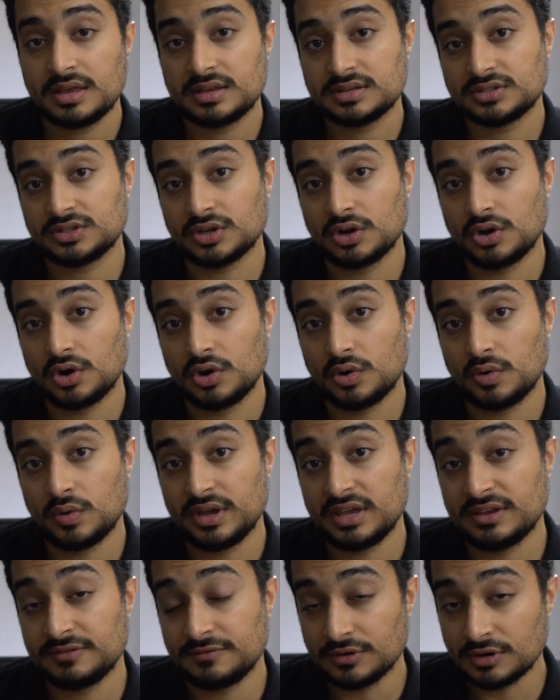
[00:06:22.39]
So
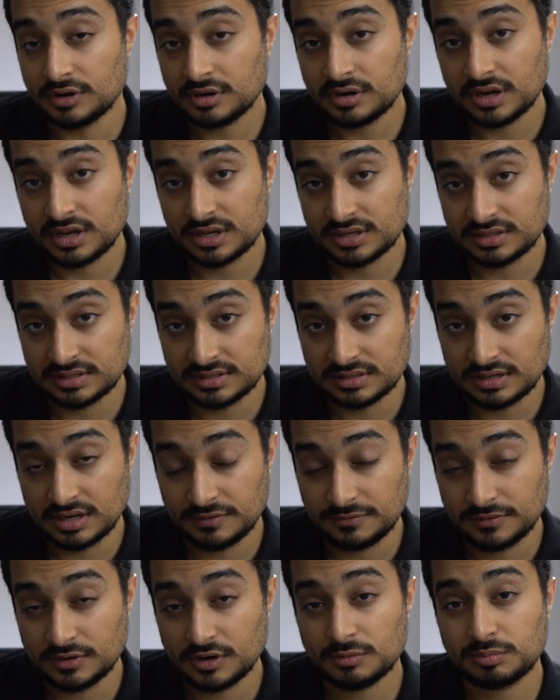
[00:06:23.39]
if you're
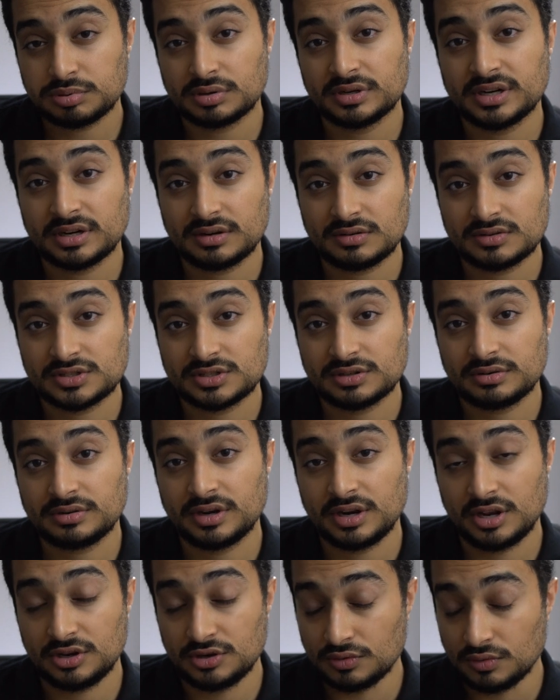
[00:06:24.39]
a pre-dental
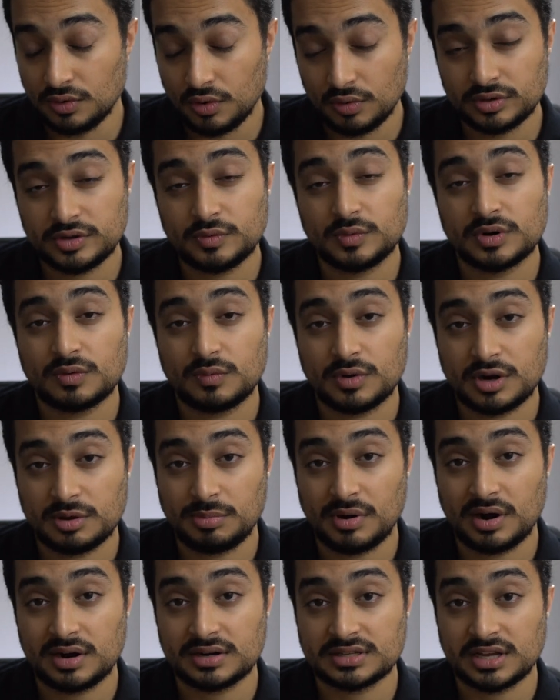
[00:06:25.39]
student and you only wanna work
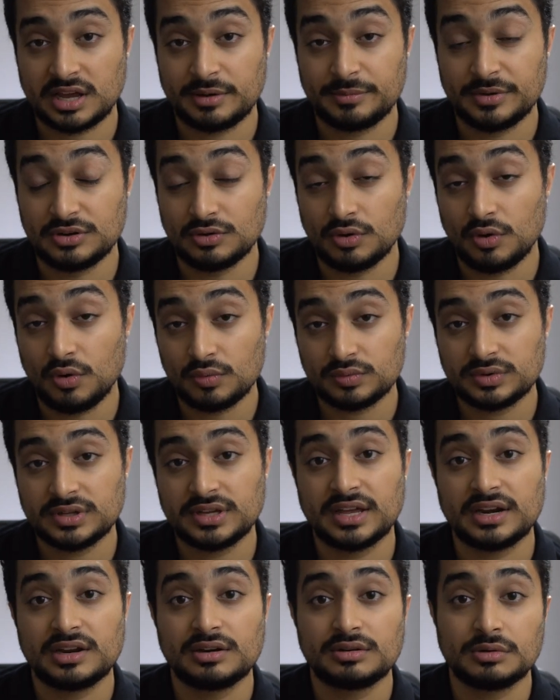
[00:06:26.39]
part-time and you only
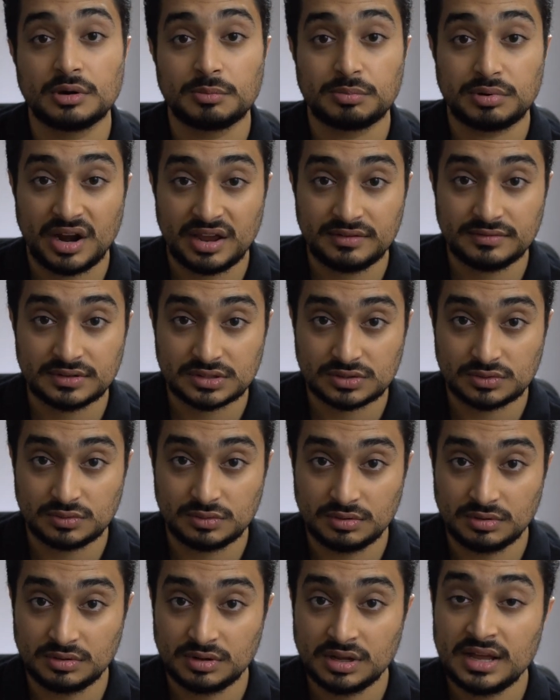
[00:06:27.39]
get into a private
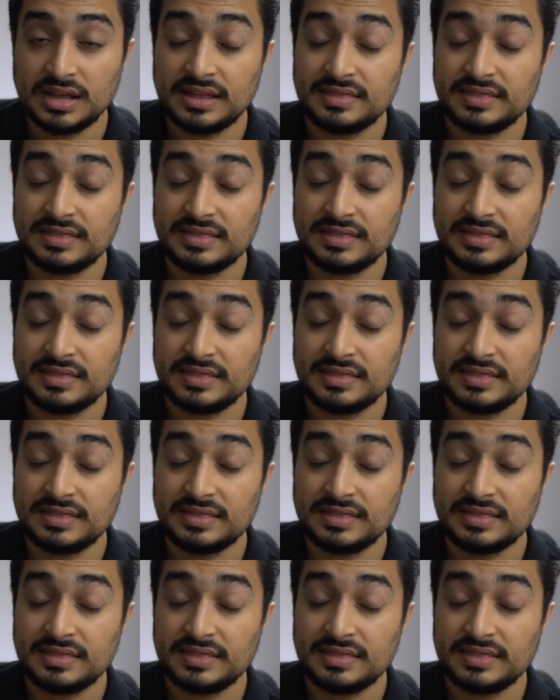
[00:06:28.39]
school,